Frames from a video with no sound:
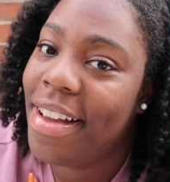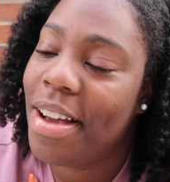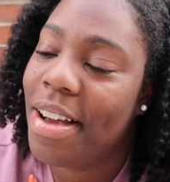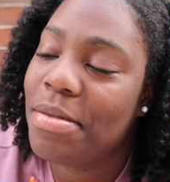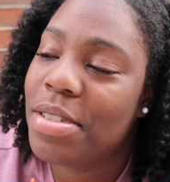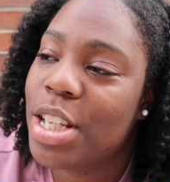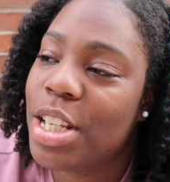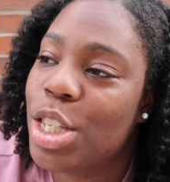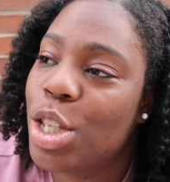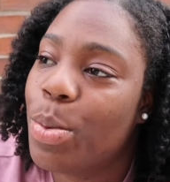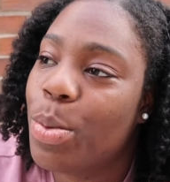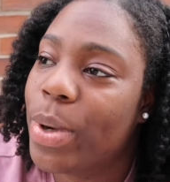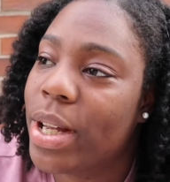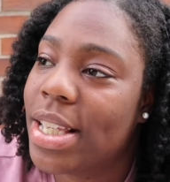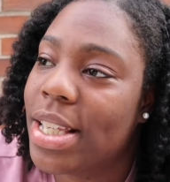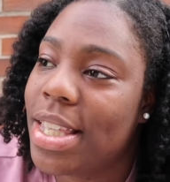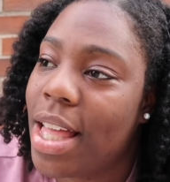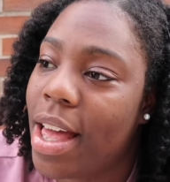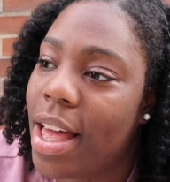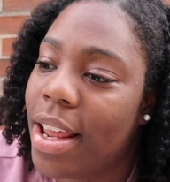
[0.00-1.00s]
I'm just super
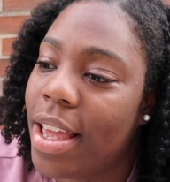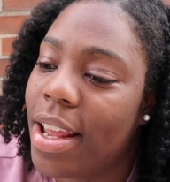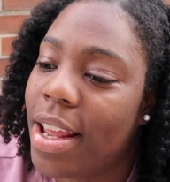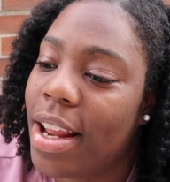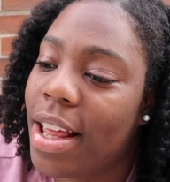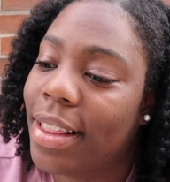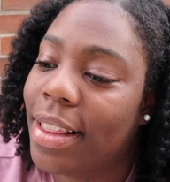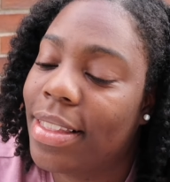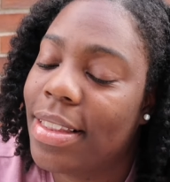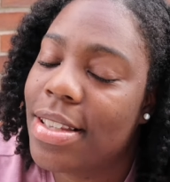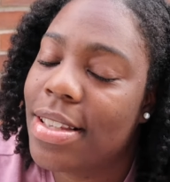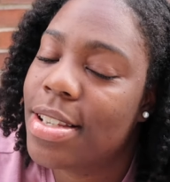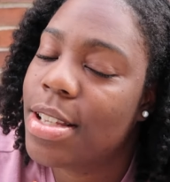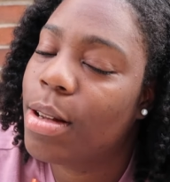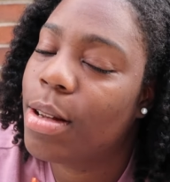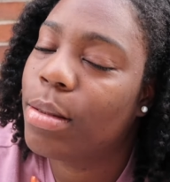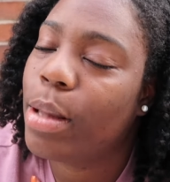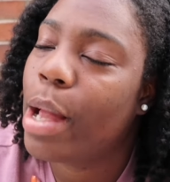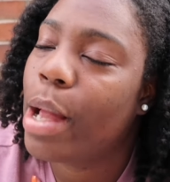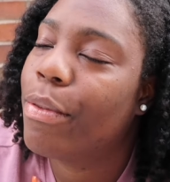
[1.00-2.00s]
excited and I'm
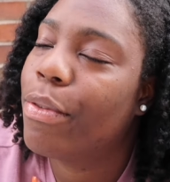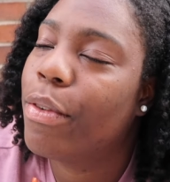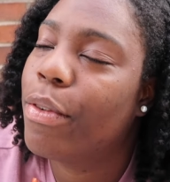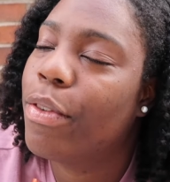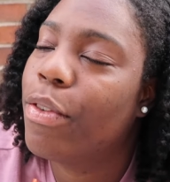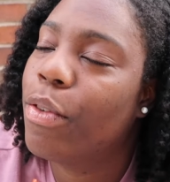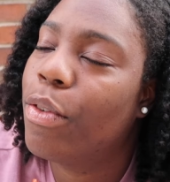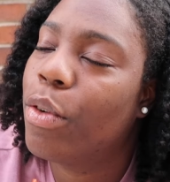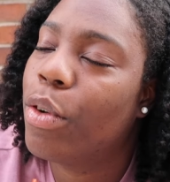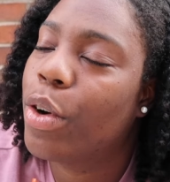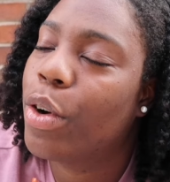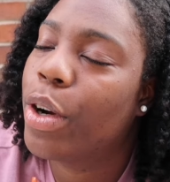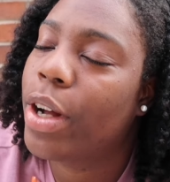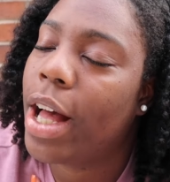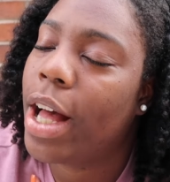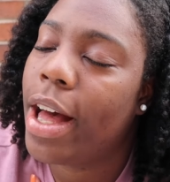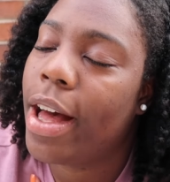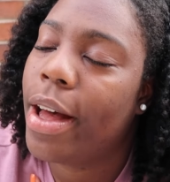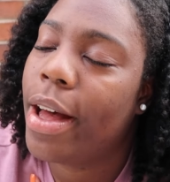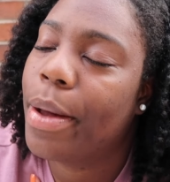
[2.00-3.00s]
so thankful for
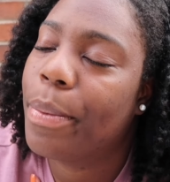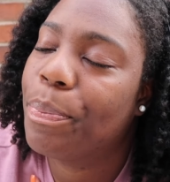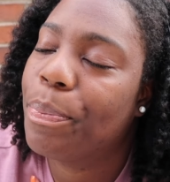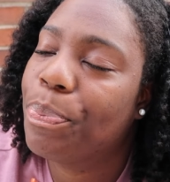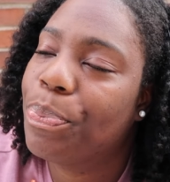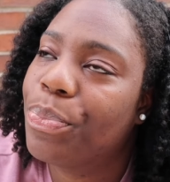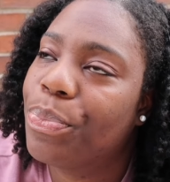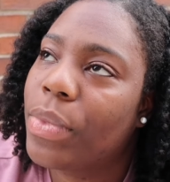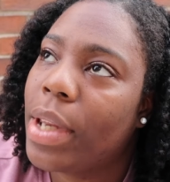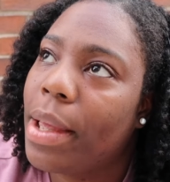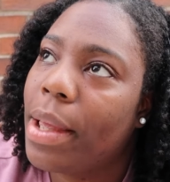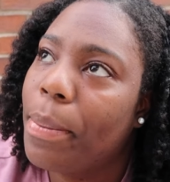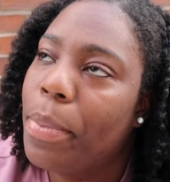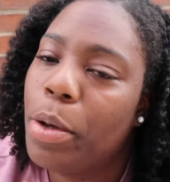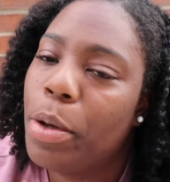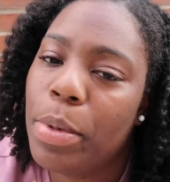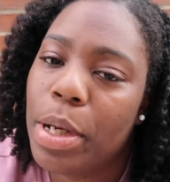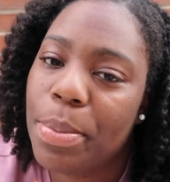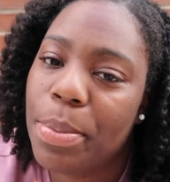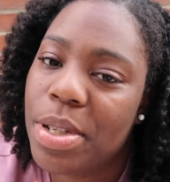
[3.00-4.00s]
God
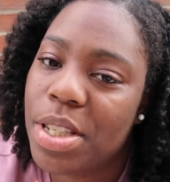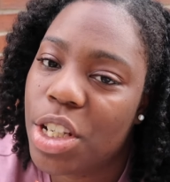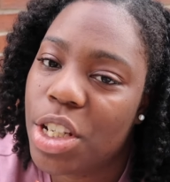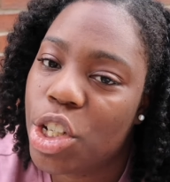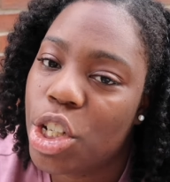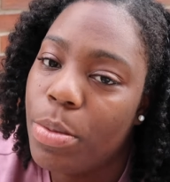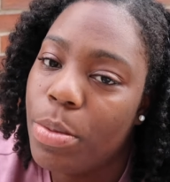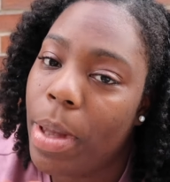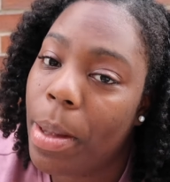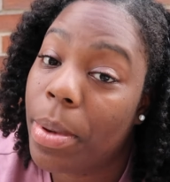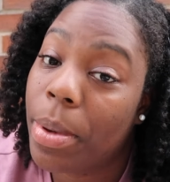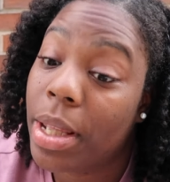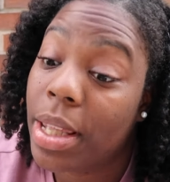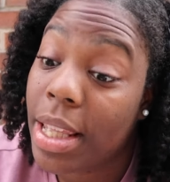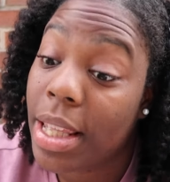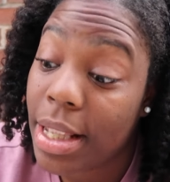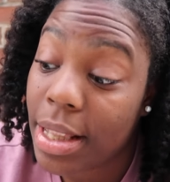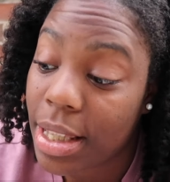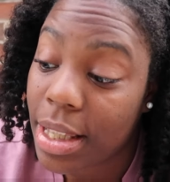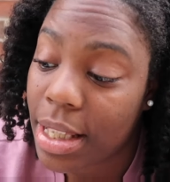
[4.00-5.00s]
put me in a position to be able to
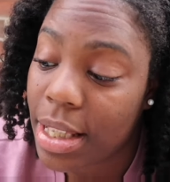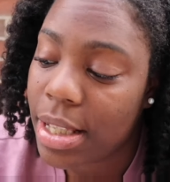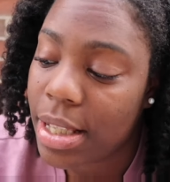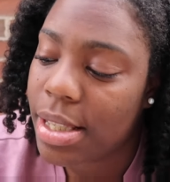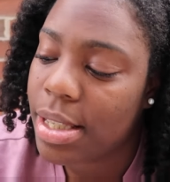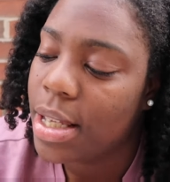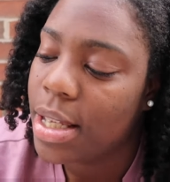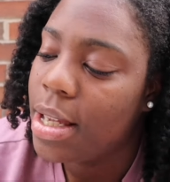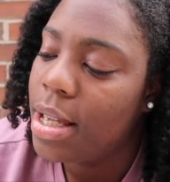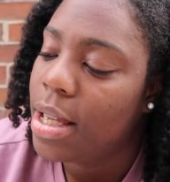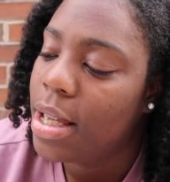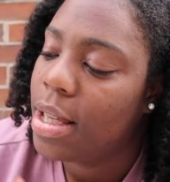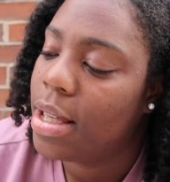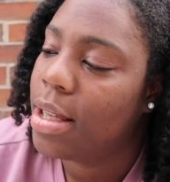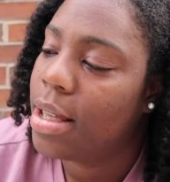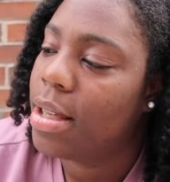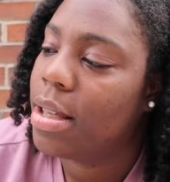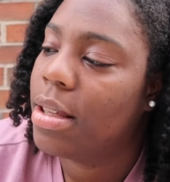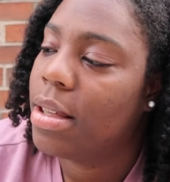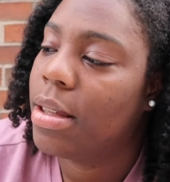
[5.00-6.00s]
get this.
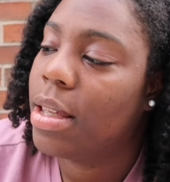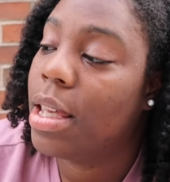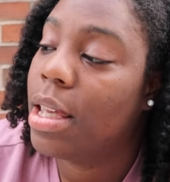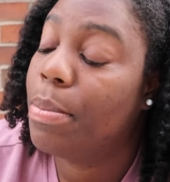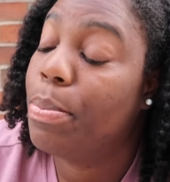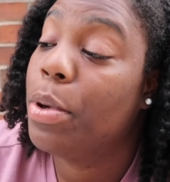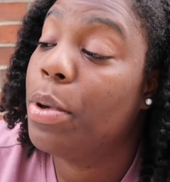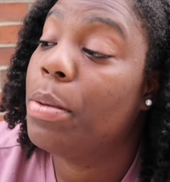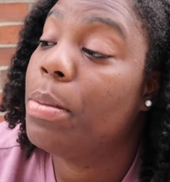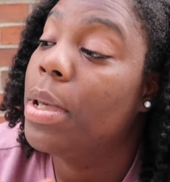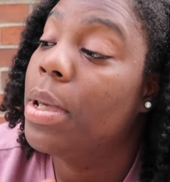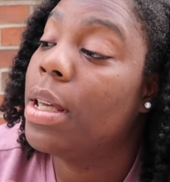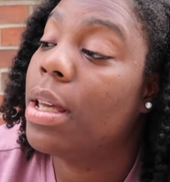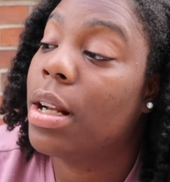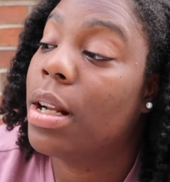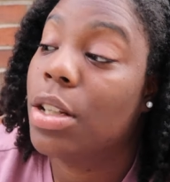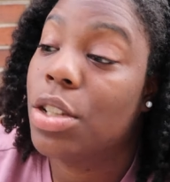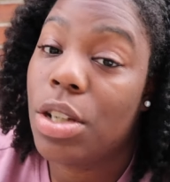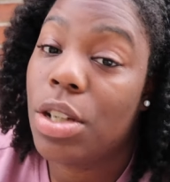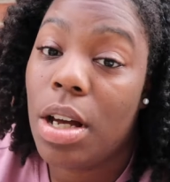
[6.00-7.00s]
He put me
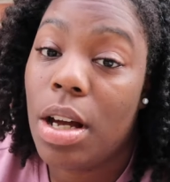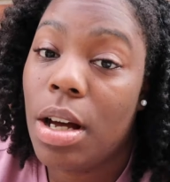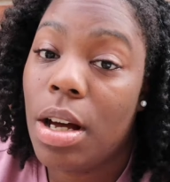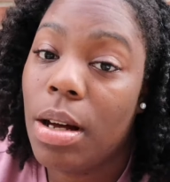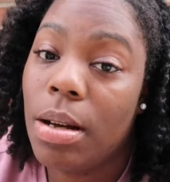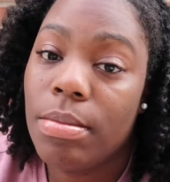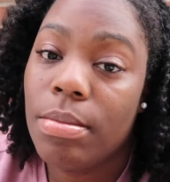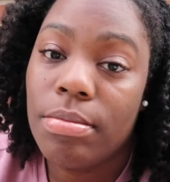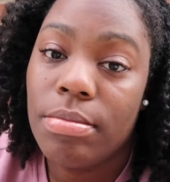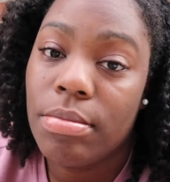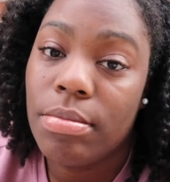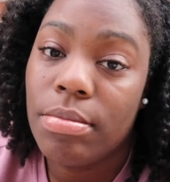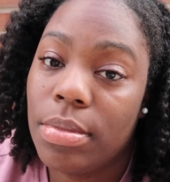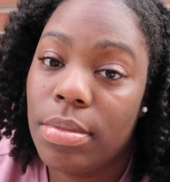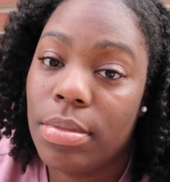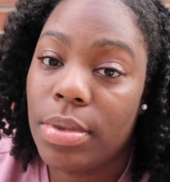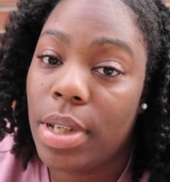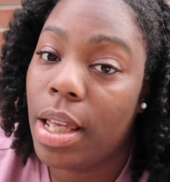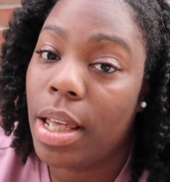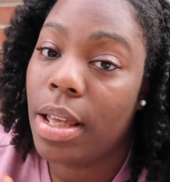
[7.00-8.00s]
at a job
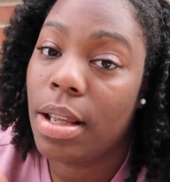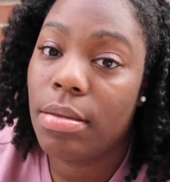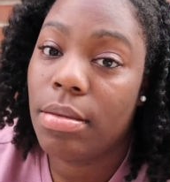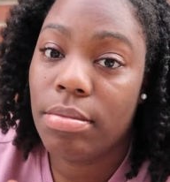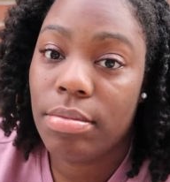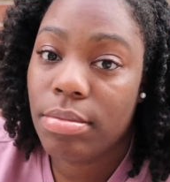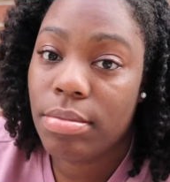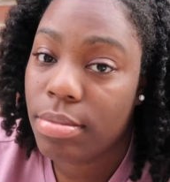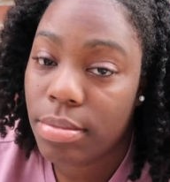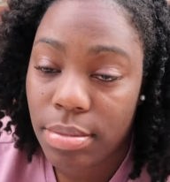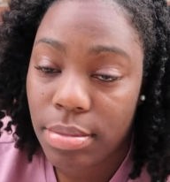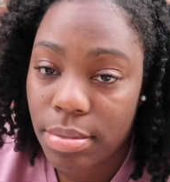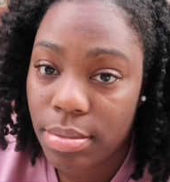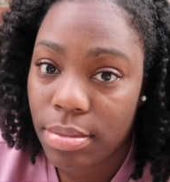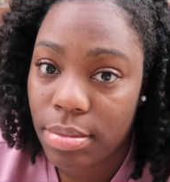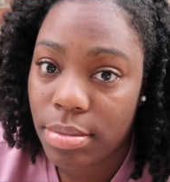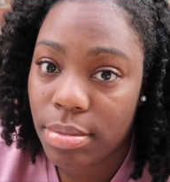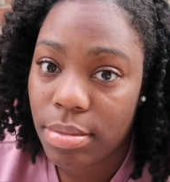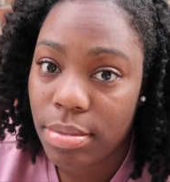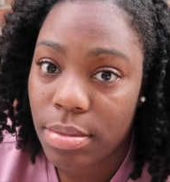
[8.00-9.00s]
that
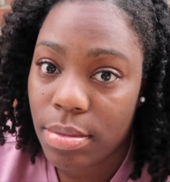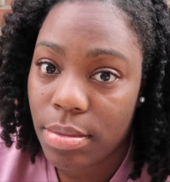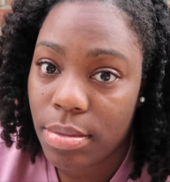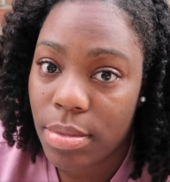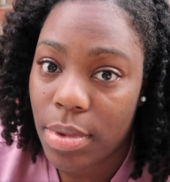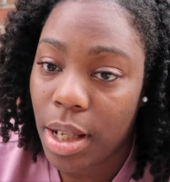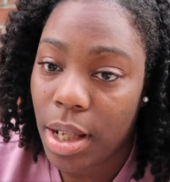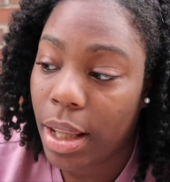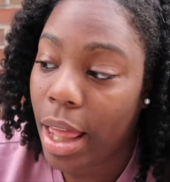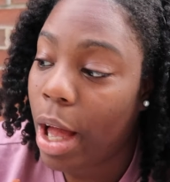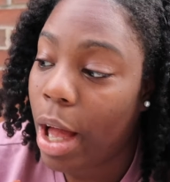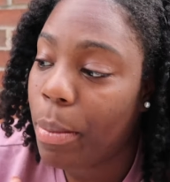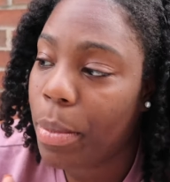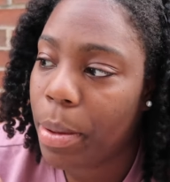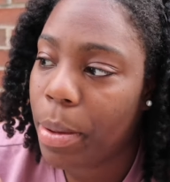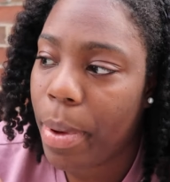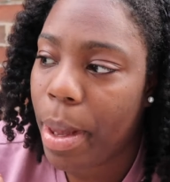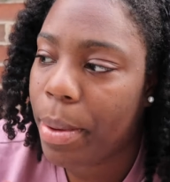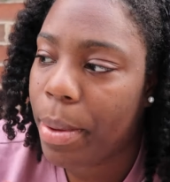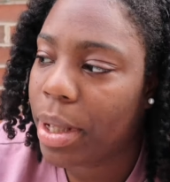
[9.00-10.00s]
allowed
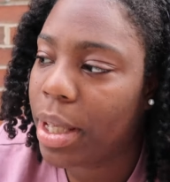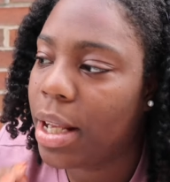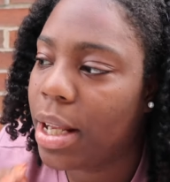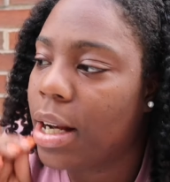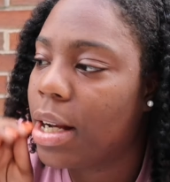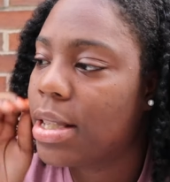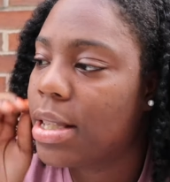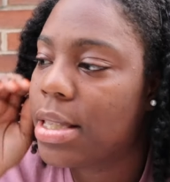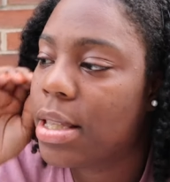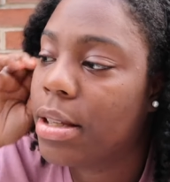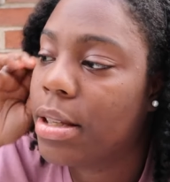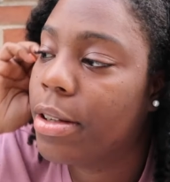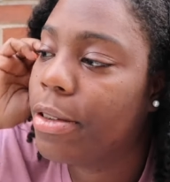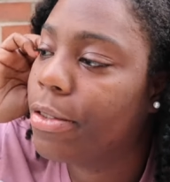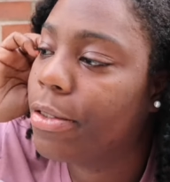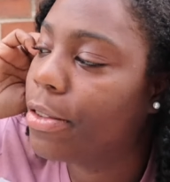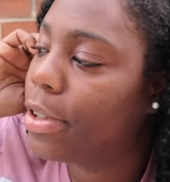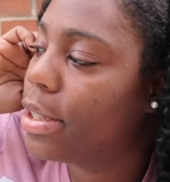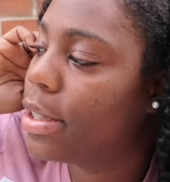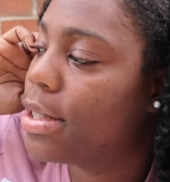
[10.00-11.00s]
me to be able to get in and
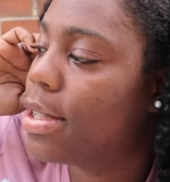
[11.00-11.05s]
stuff.